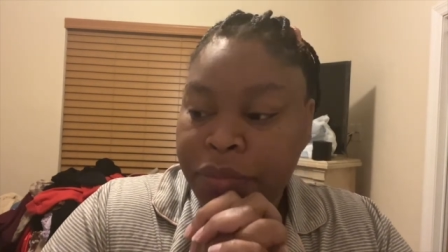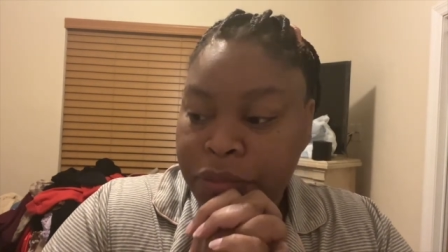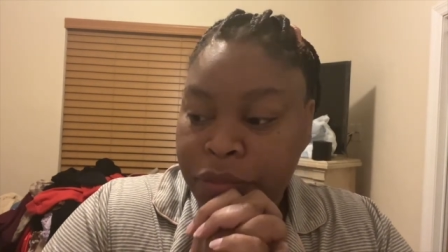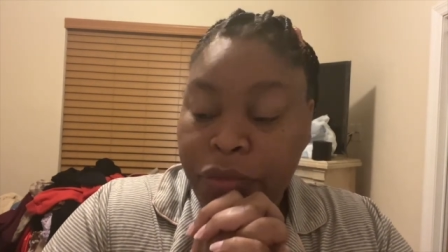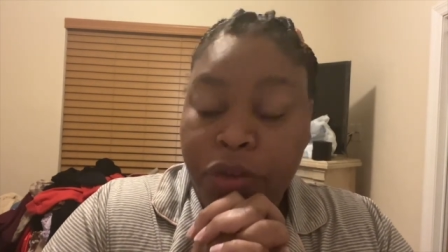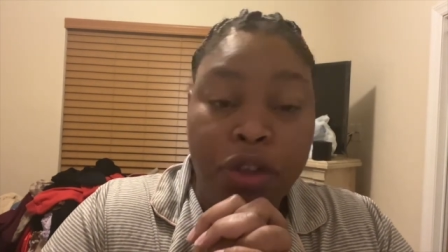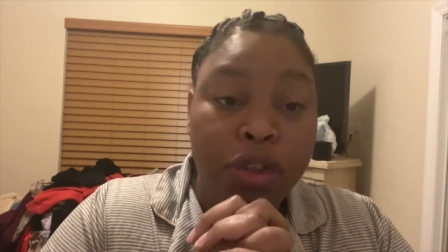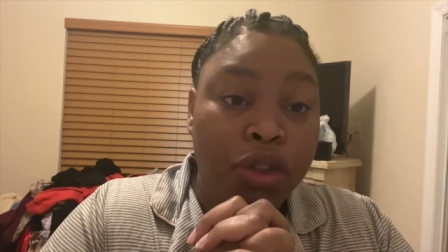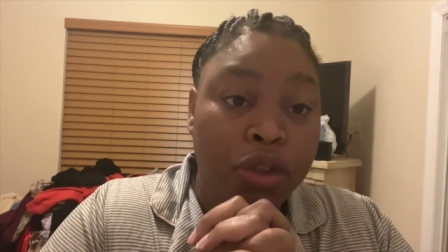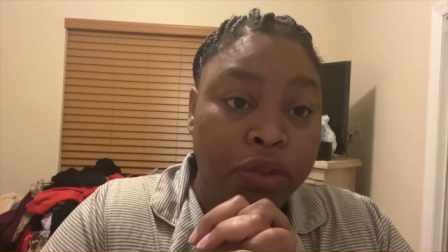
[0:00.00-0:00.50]

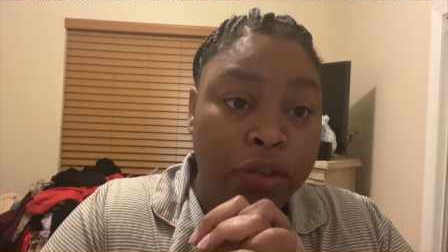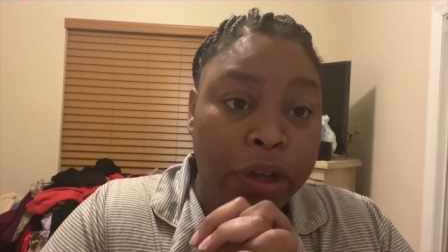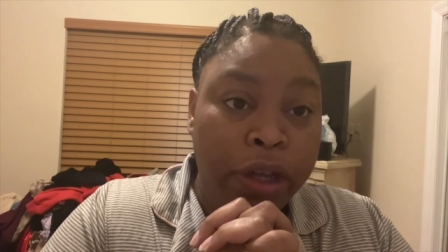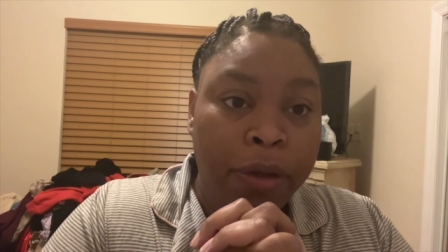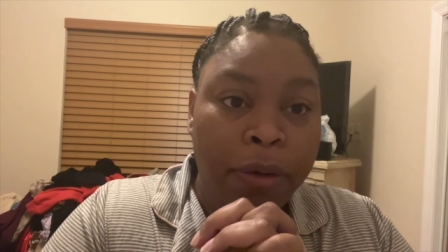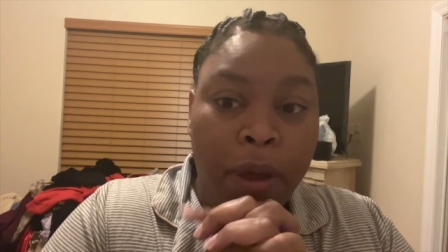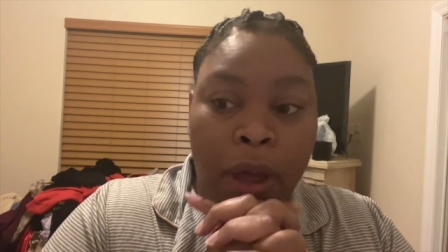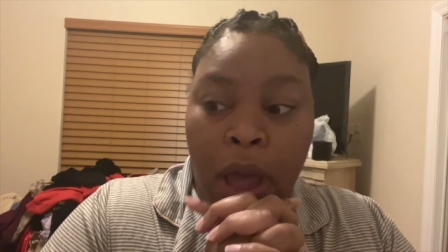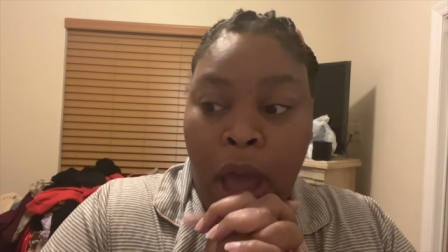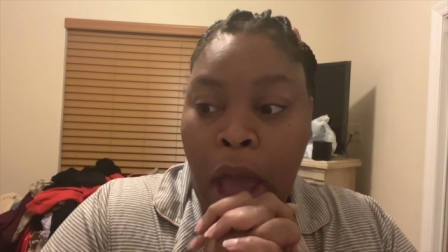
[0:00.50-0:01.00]
for Juve.
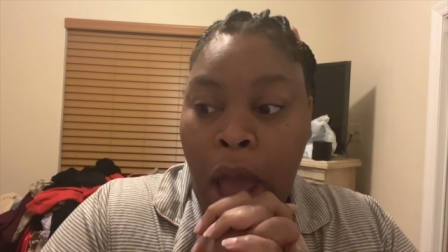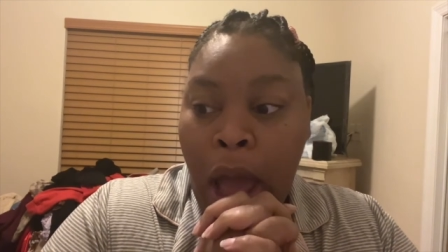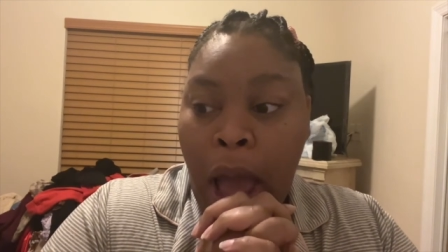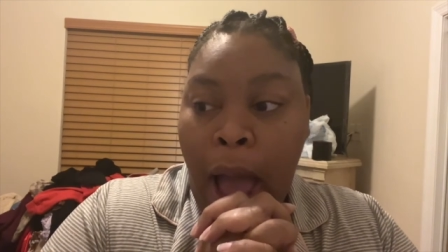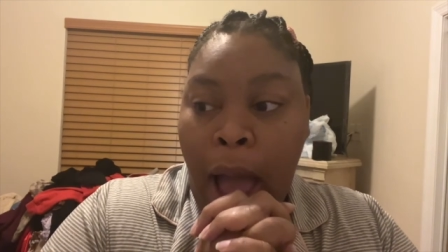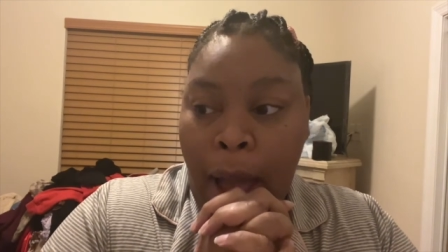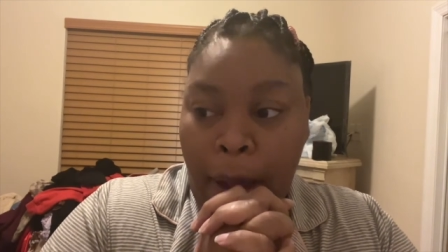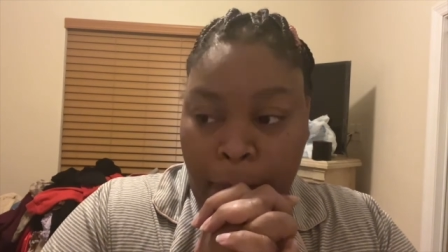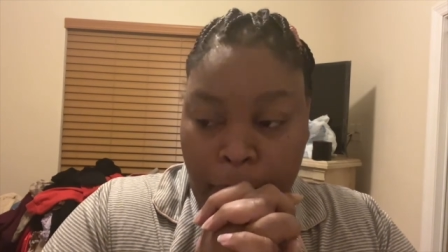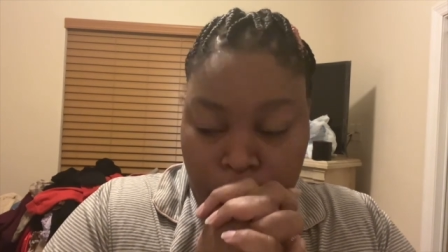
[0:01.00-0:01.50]

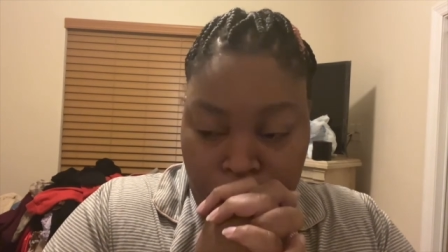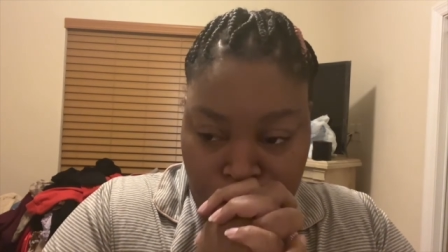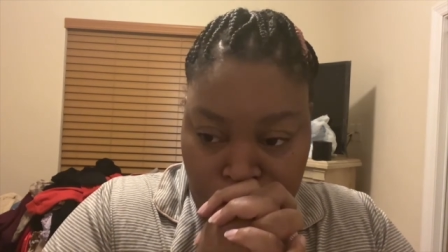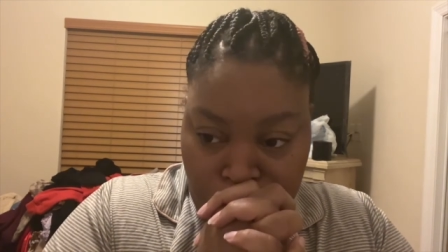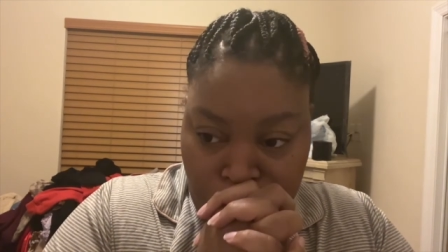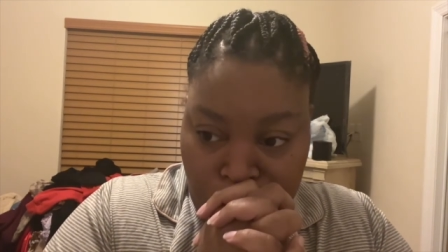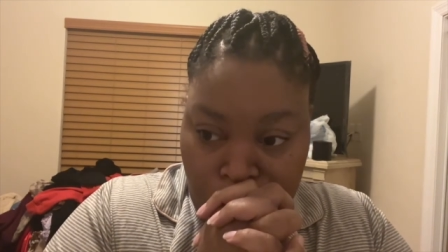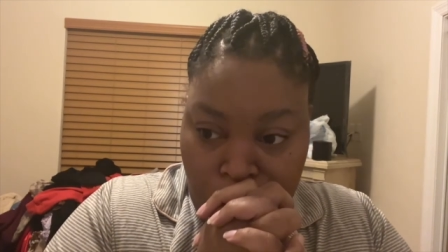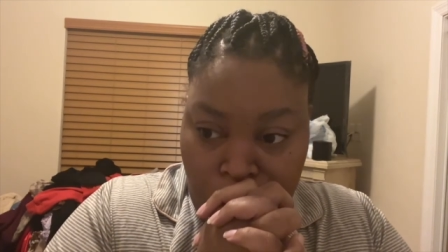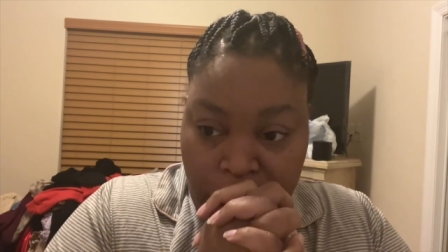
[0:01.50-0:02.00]

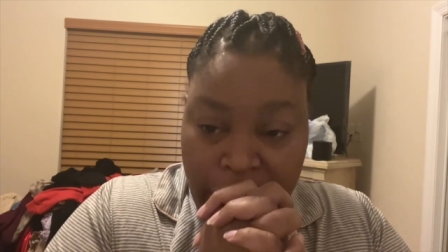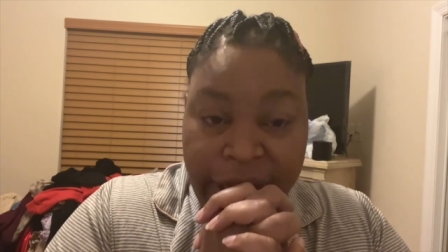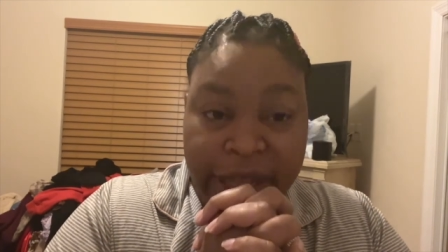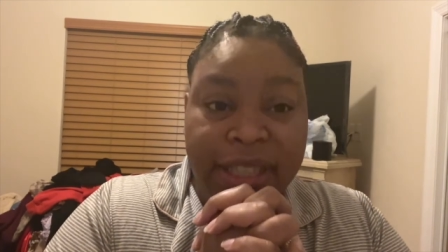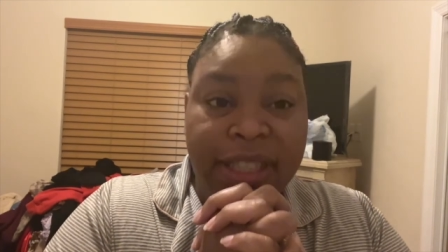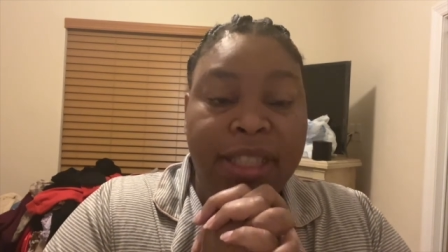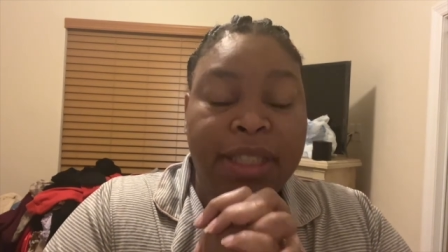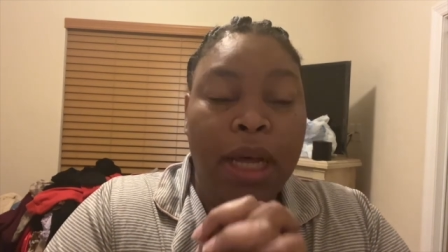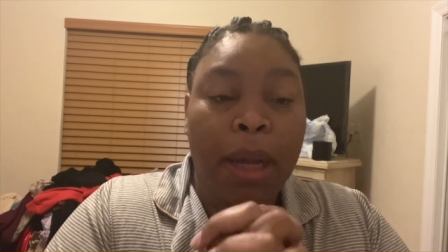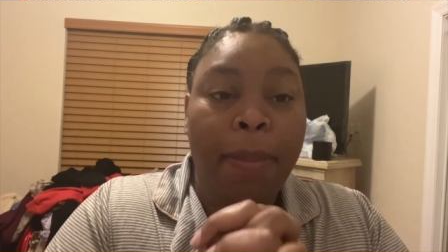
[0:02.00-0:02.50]

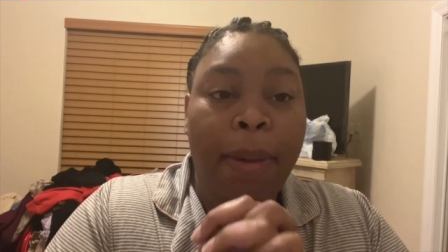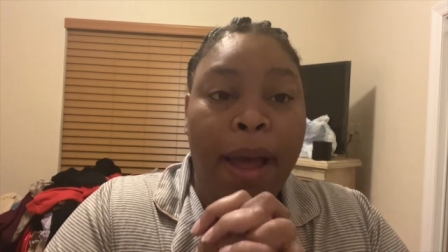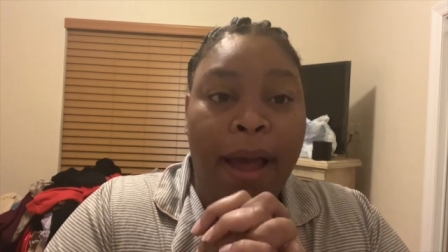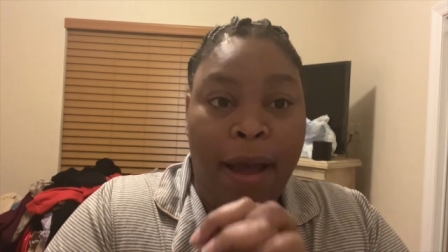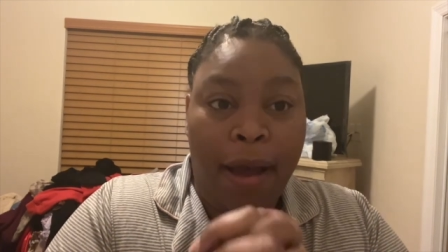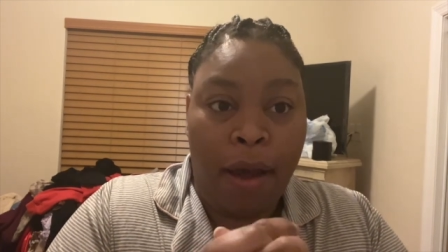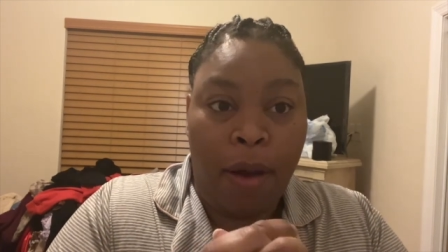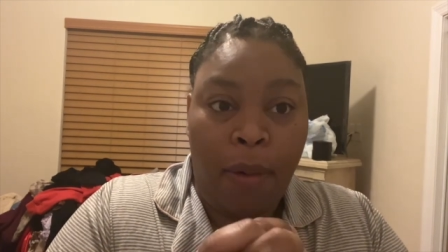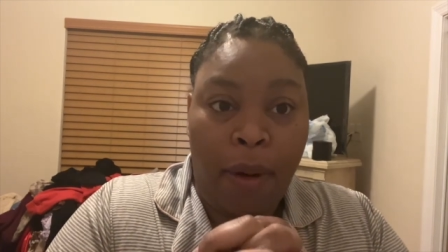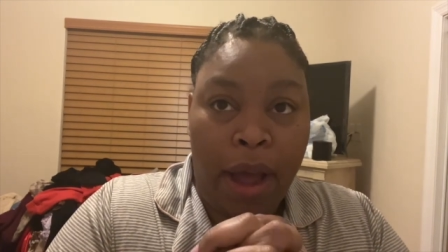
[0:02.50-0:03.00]

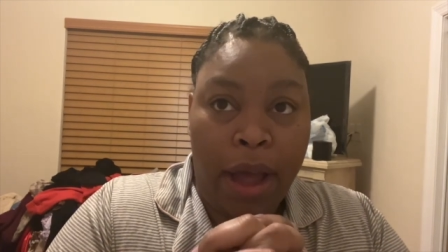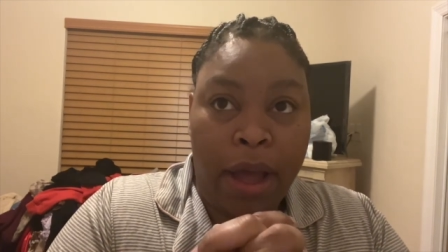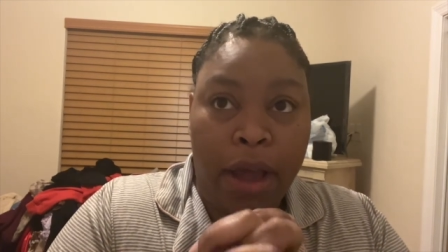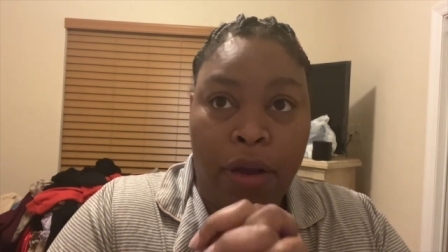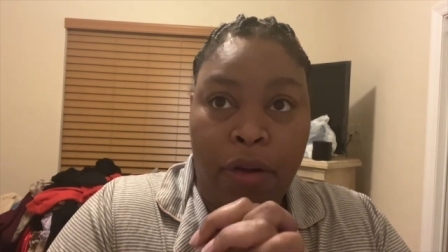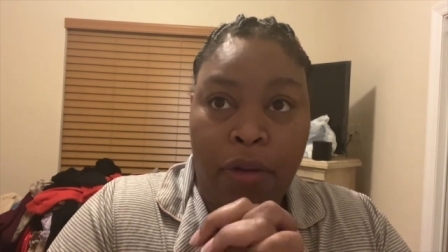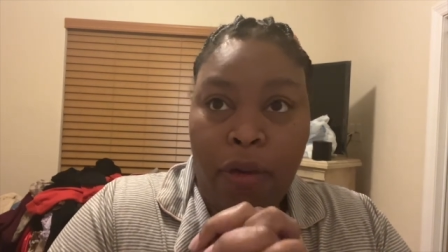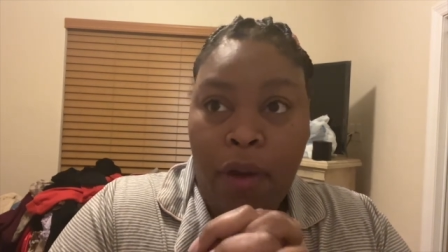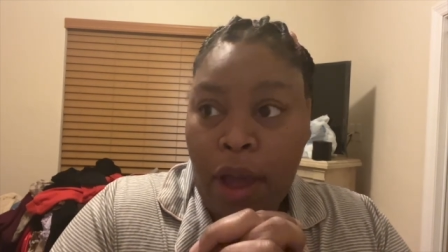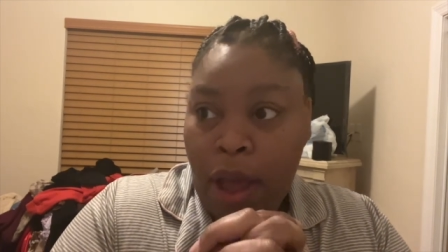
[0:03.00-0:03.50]
Somehow I
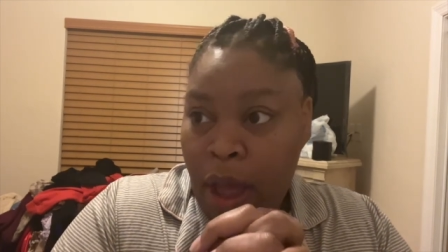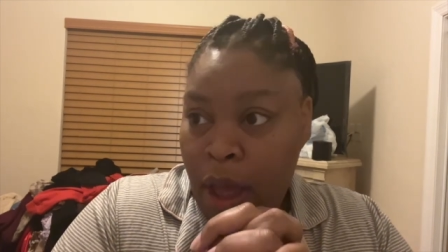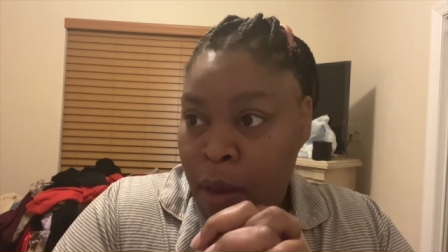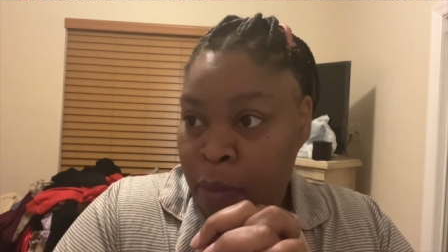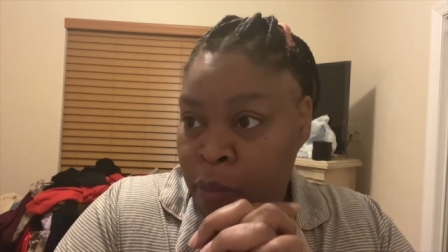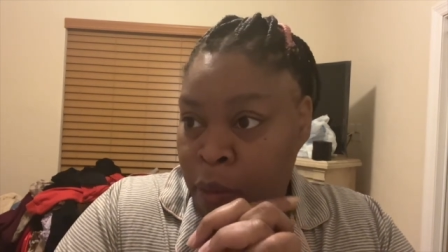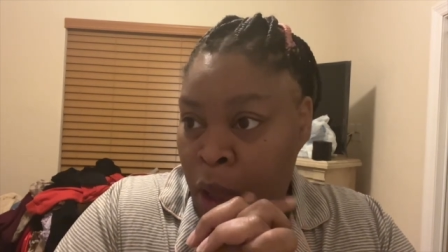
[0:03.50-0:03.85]
grabbed